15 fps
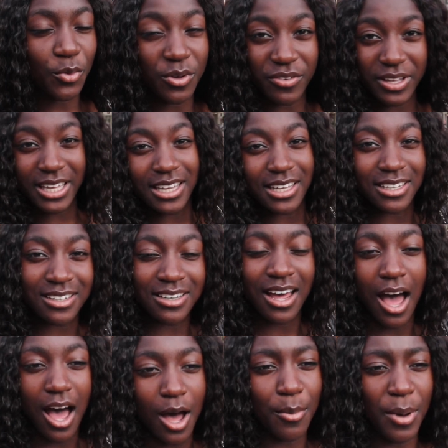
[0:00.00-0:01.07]
we've eaten.
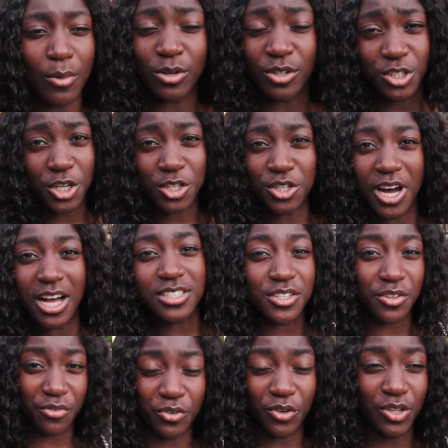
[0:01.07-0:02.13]
I would have showed you guys the
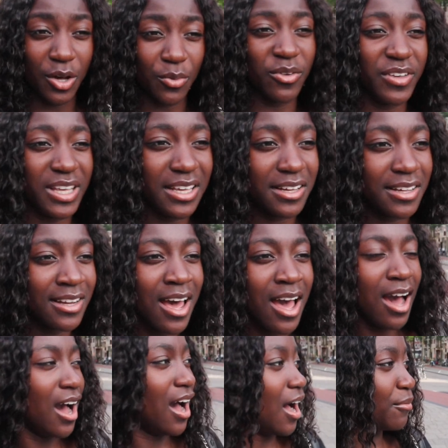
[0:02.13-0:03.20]
food that we've eaten.
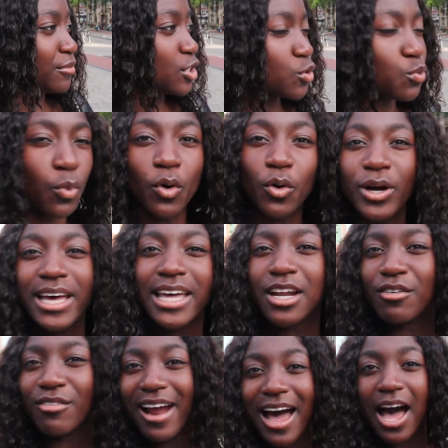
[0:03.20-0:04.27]
Just walking
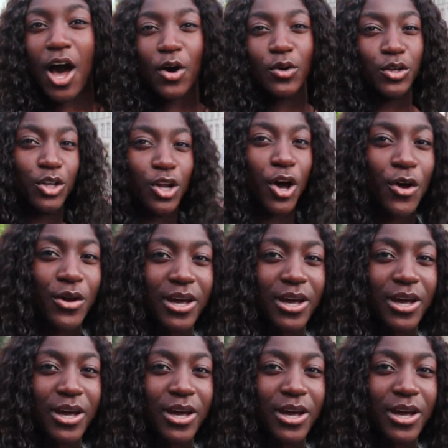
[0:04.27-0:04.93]
around, you know,